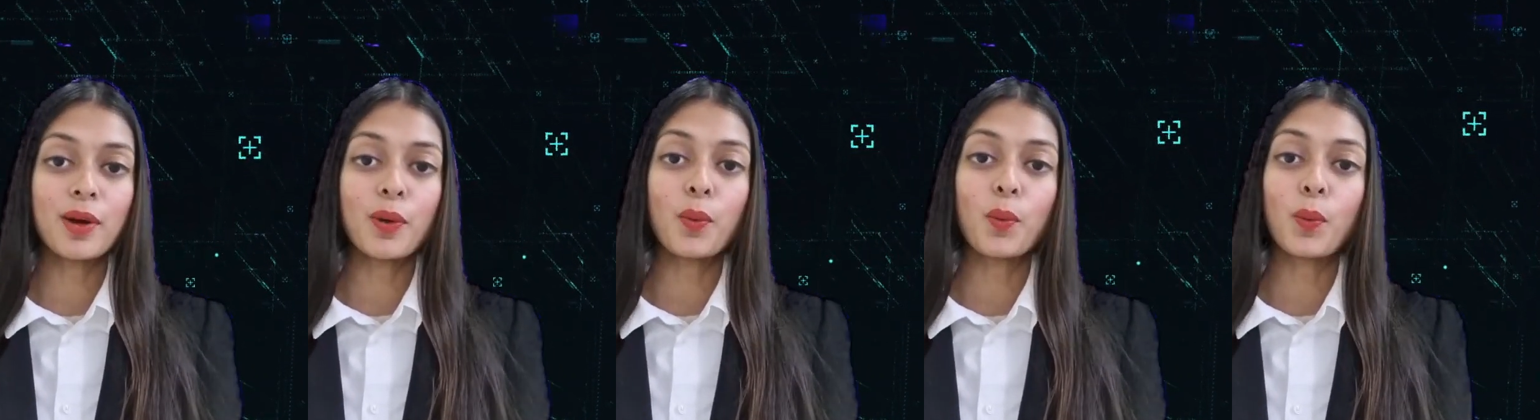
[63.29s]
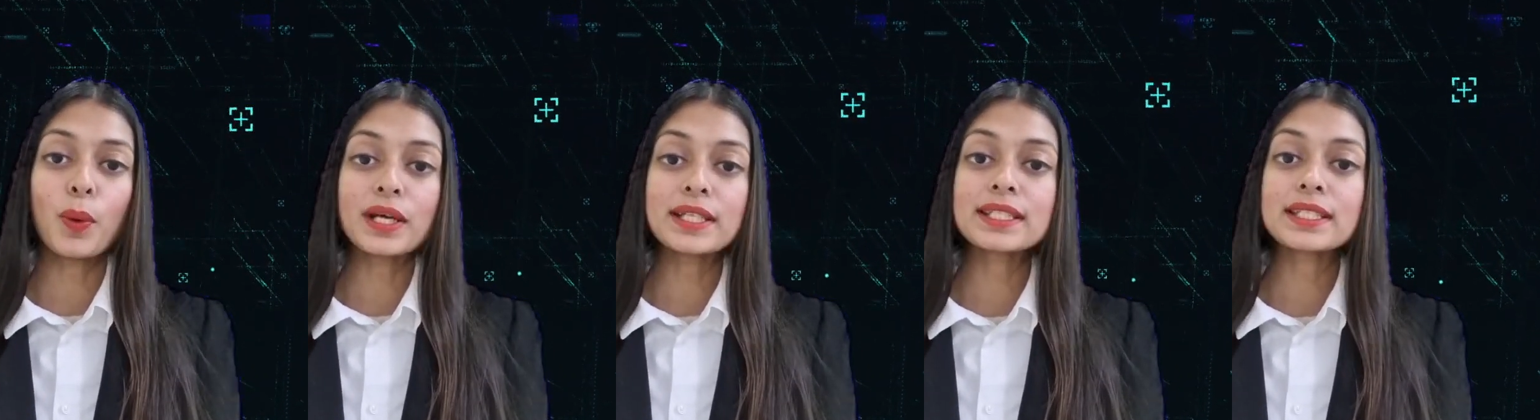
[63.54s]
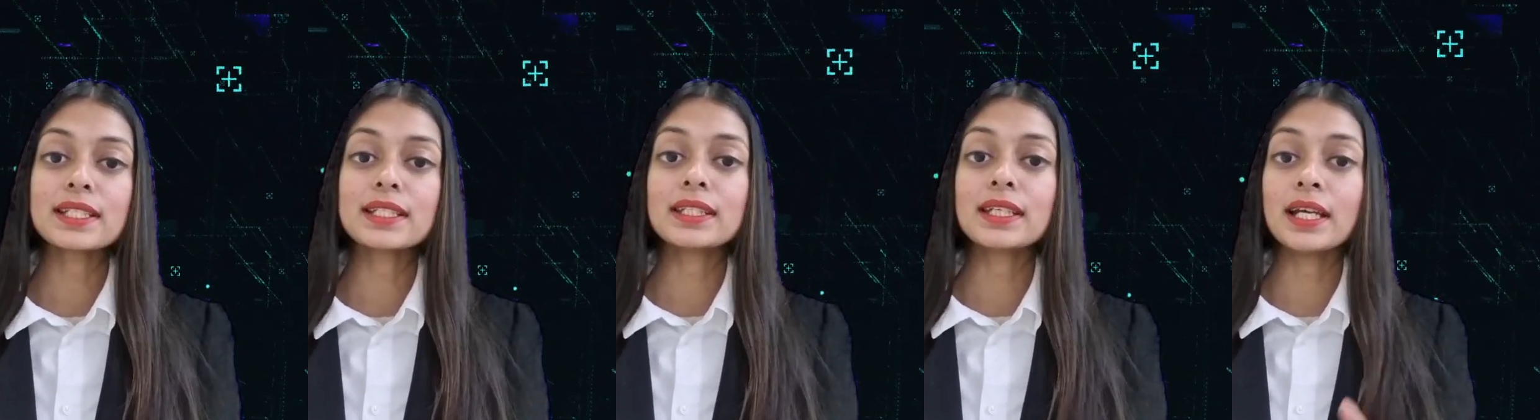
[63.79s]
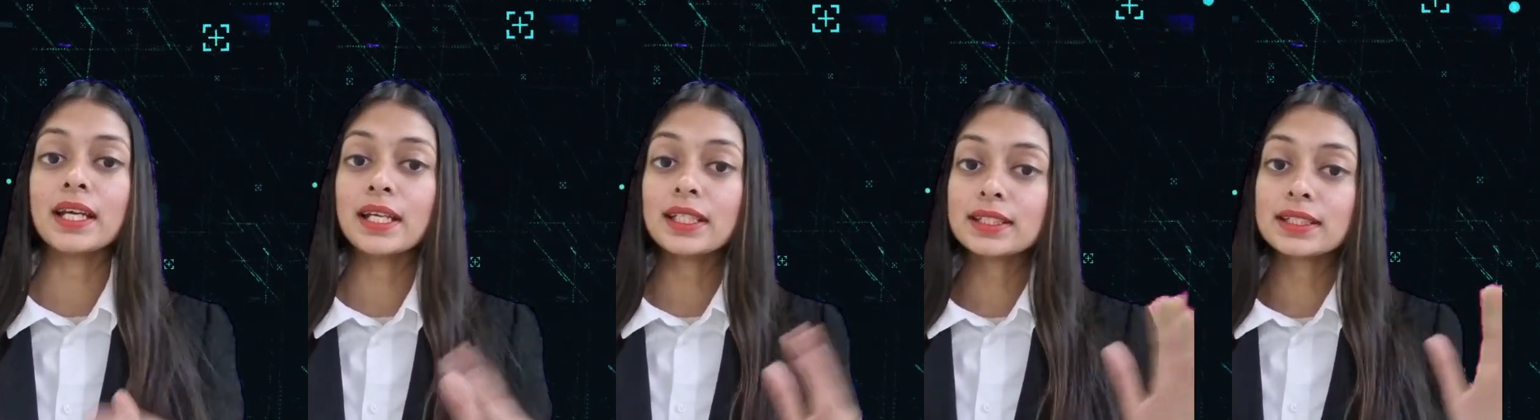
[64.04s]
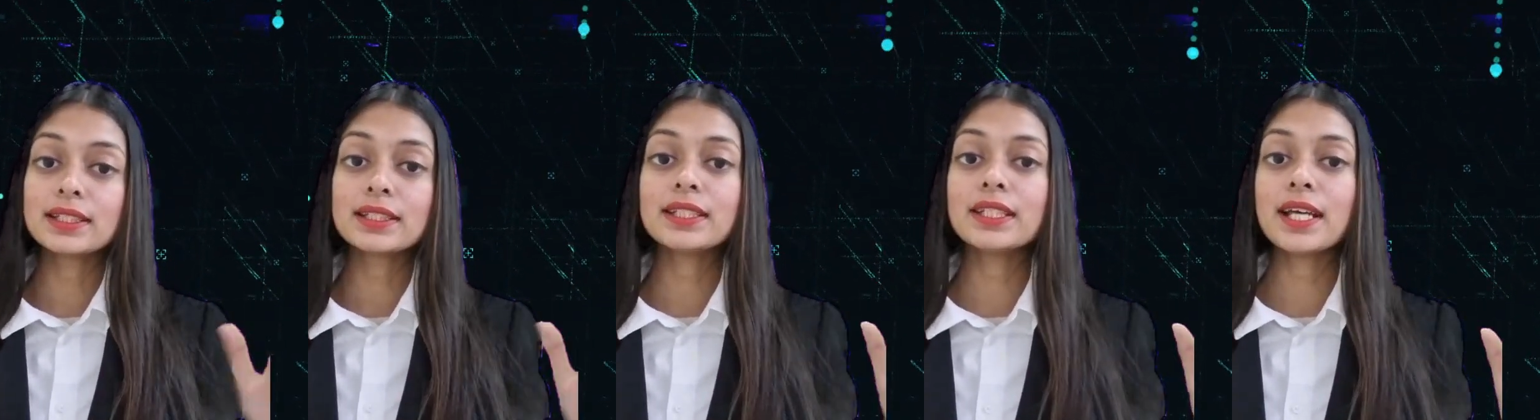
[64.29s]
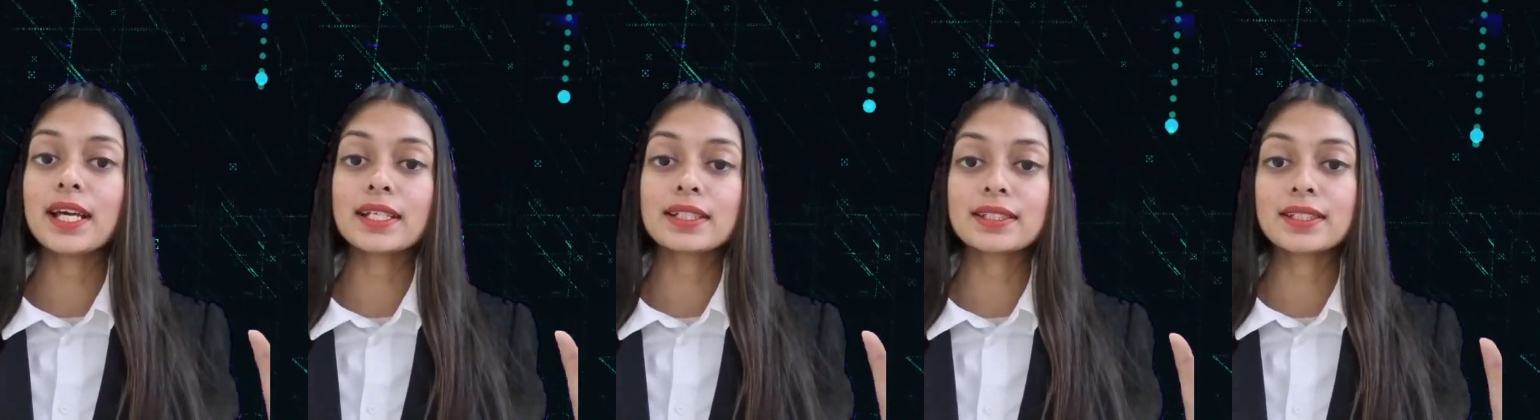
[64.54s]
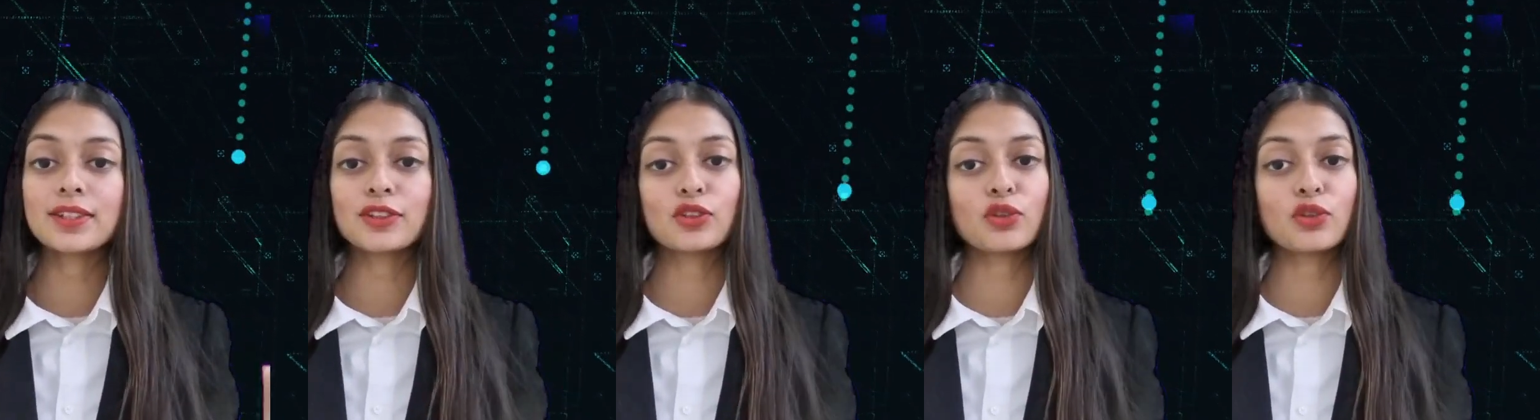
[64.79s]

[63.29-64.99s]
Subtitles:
once it hits the exit